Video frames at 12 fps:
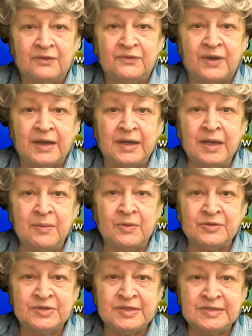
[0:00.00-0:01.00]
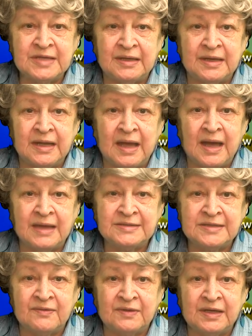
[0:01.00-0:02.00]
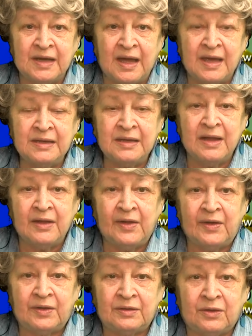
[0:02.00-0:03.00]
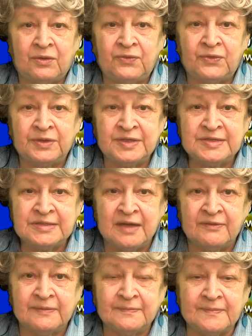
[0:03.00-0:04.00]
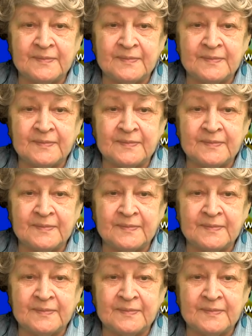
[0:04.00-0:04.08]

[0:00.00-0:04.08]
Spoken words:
Friday, mostly sunny, high 79, low 47.